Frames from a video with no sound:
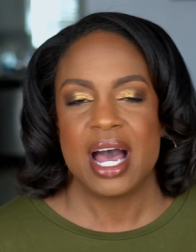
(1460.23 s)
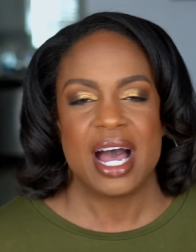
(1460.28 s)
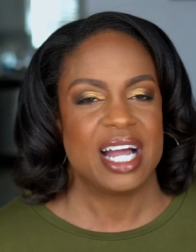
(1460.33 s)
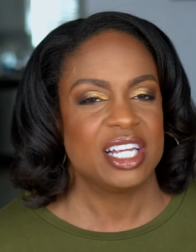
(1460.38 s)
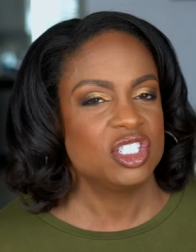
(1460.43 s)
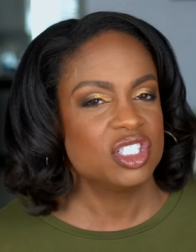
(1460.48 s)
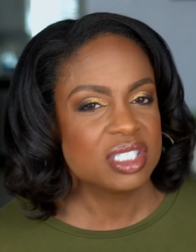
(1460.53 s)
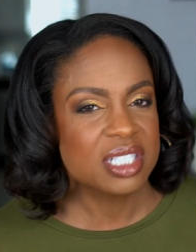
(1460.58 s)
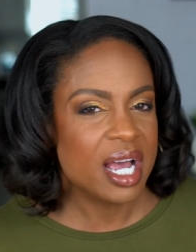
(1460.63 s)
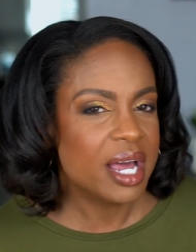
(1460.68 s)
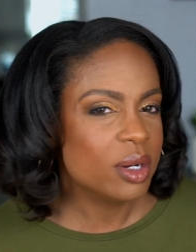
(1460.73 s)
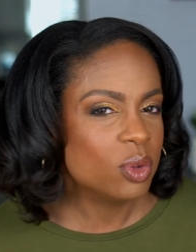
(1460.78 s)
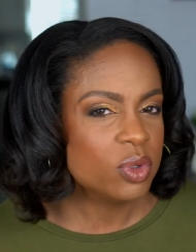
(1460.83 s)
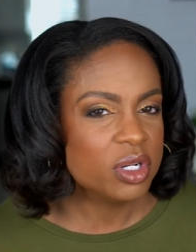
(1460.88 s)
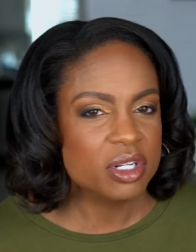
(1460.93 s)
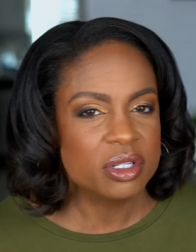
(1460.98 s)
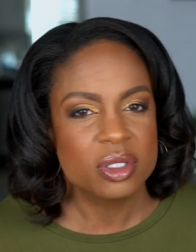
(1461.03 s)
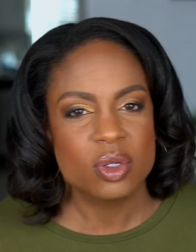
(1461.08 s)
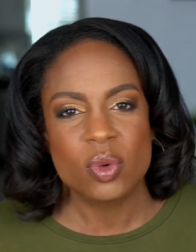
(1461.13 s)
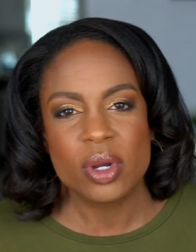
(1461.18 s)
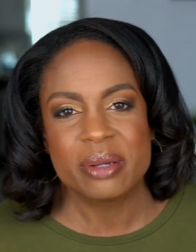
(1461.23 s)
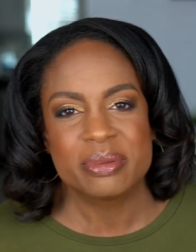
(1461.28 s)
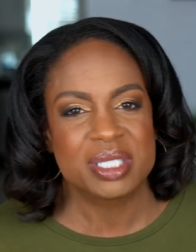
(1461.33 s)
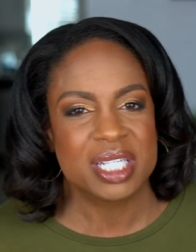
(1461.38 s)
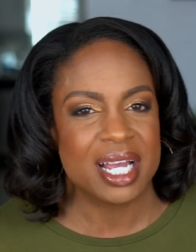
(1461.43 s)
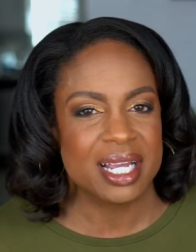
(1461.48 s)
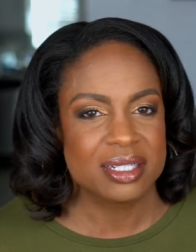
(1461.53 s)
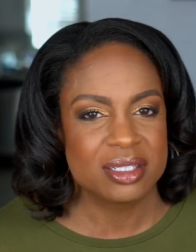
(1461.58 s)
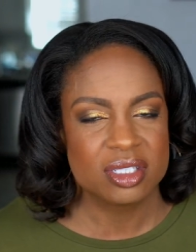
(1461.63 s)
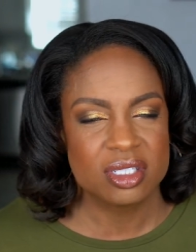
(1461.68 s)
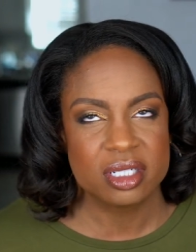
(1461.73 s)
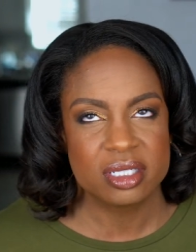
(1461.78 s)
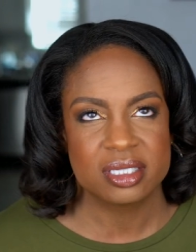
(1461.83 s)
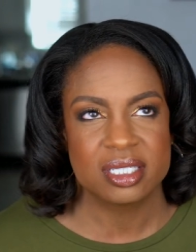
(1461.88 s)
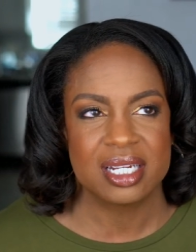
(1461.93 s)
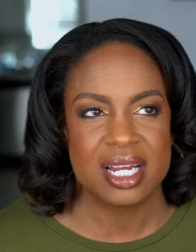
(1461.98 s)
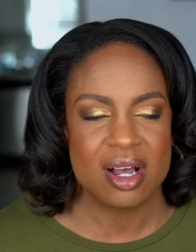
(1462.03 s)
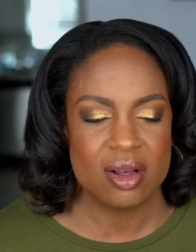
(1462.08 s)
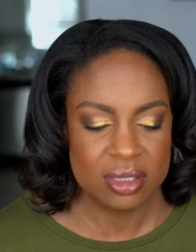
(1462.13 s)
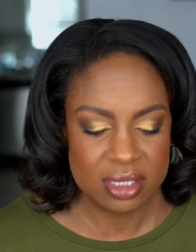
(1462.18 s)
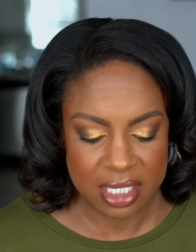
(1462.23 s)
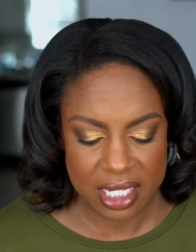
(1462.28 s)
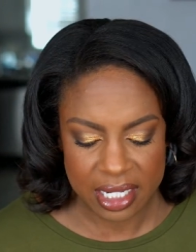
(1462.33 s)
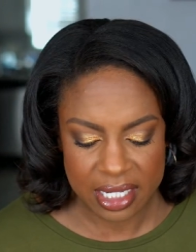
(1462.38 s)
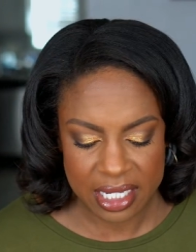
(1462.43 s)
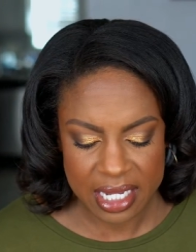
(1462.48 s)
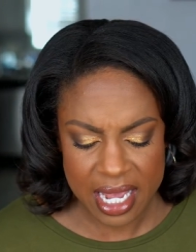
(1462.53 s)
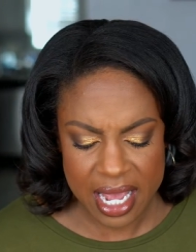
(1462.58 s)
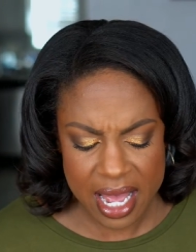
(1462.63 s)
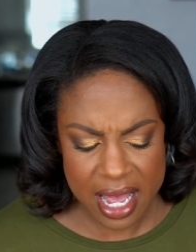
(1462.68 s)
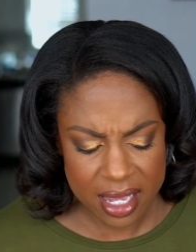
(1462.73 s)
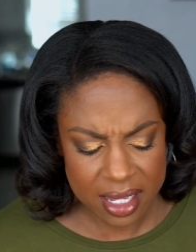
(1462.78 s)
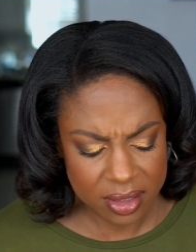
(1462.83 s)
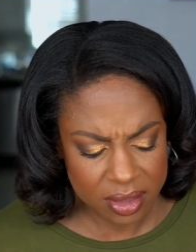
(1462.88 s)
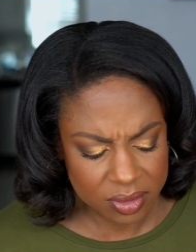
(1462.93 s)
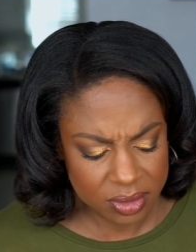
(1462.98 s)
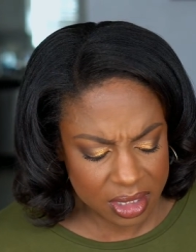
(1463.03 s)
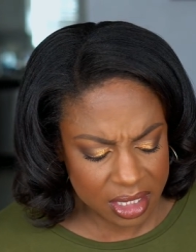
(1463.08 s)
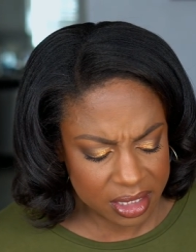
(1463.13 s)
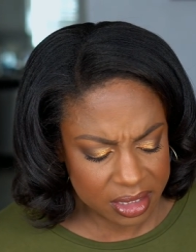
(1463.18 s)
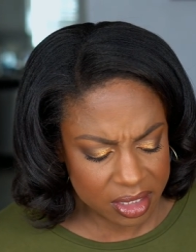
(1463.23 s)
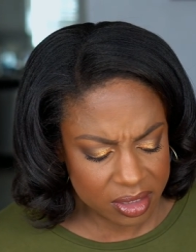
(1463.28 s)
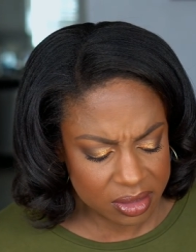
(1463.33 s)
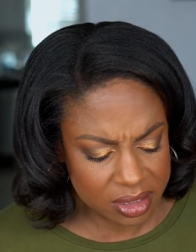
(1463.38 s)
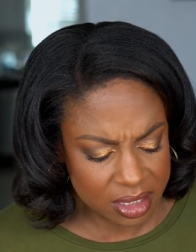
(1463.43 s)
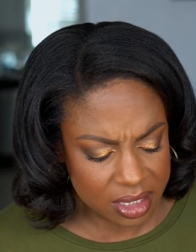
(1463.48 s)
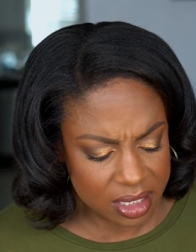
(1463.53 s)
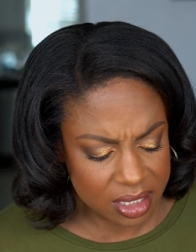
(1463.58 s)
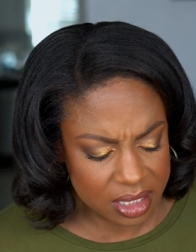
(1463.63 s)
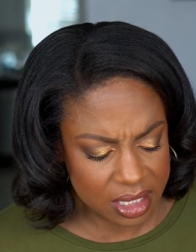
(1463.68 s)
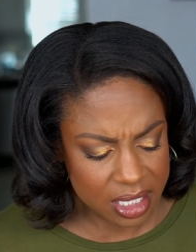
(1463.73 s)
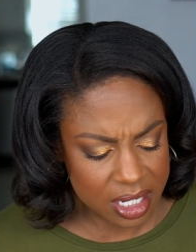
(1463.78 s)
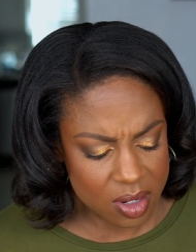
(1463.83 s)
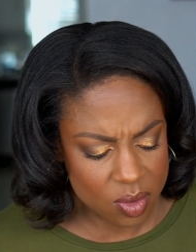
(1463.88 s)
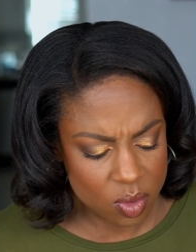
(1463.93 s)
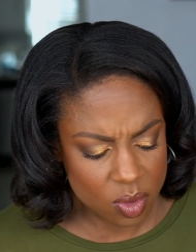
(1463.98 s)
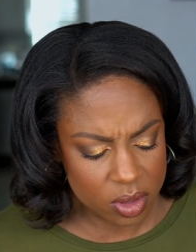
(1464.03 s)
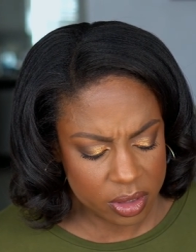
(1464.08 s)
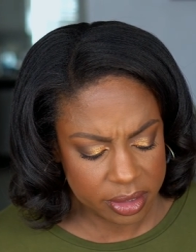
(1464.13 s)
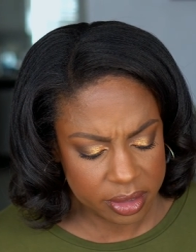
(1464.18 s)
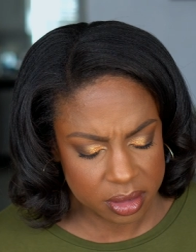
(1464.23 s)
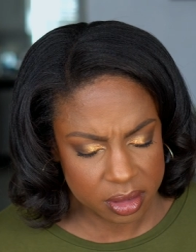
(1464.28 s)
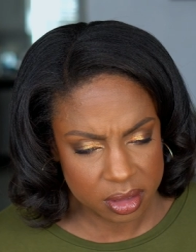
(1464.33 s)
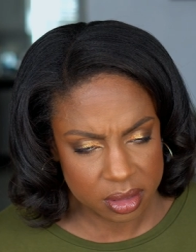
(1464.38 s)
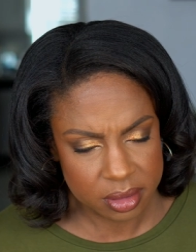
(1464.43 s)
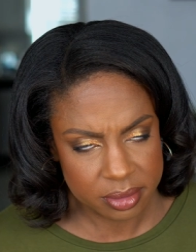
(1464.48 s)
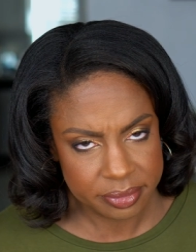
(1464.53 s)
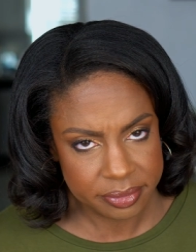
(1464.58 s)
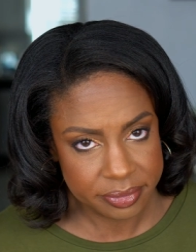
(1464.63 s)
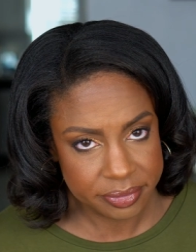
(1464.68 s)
I just kind of went on the website and looked, and I was like, yeah, I don't think there's anything I want.